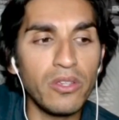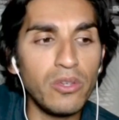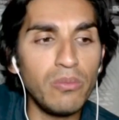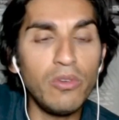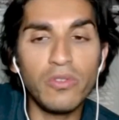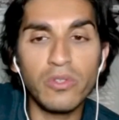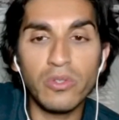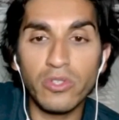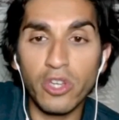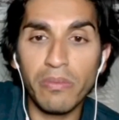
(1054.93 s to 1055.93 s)
moved to
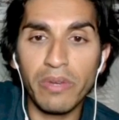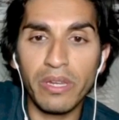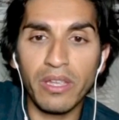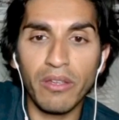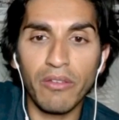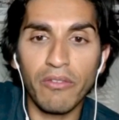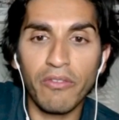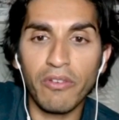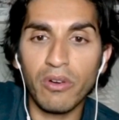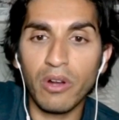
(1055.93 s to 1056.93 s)
Germany
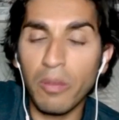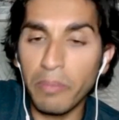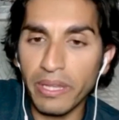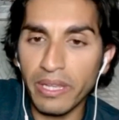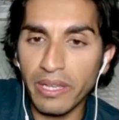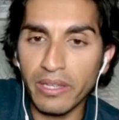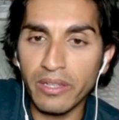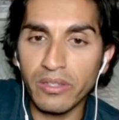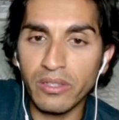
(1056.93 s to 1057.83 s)
for a couple of years.